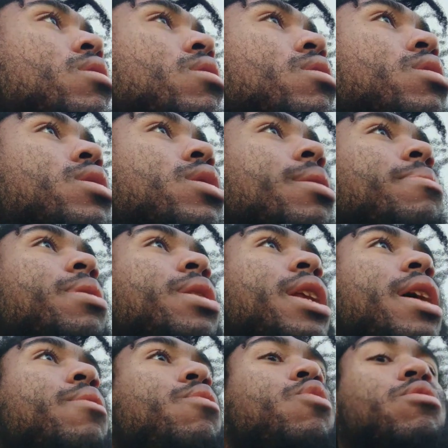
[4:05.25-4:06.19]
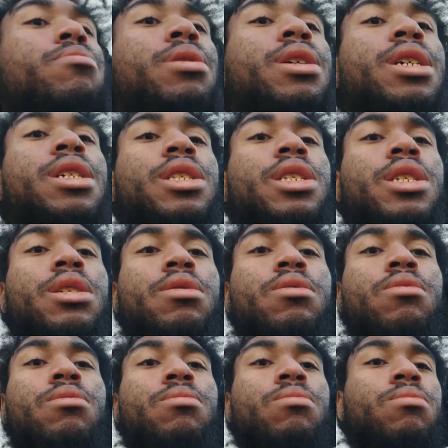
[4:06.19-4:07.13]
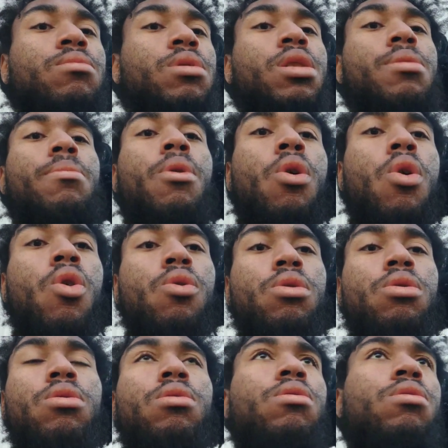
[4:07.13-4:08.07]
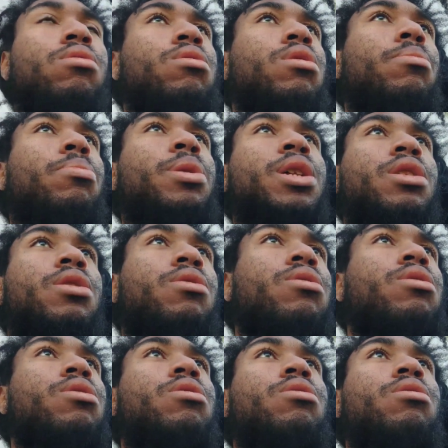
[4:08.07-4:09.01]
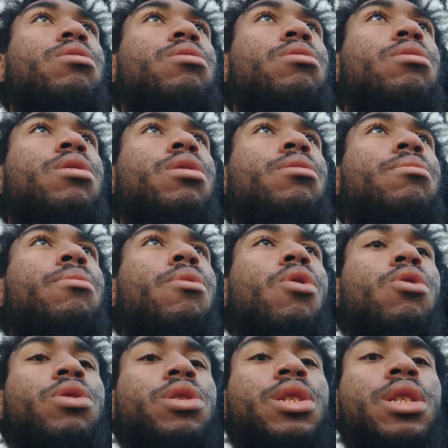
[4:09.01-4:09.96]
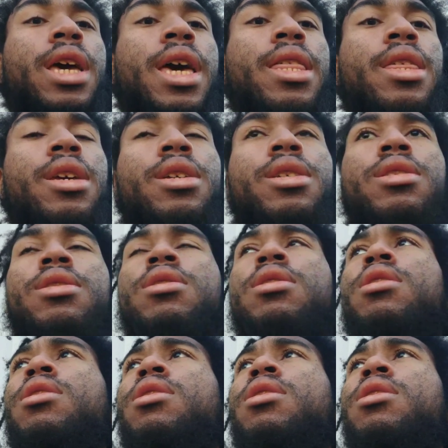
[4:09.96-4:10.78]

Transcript: something that would be considered immoral depending on your morals and ethics.